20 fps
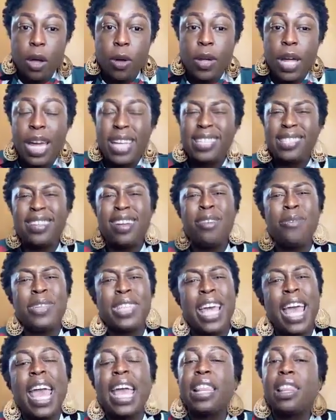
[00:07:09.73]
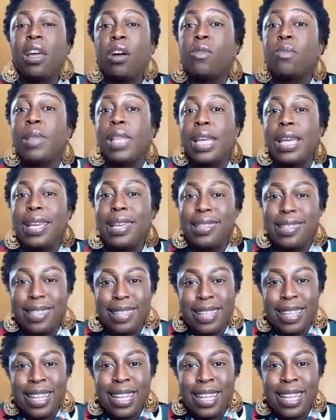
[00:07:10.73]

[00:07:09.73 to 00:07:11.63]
Okay, start with the A loan, please.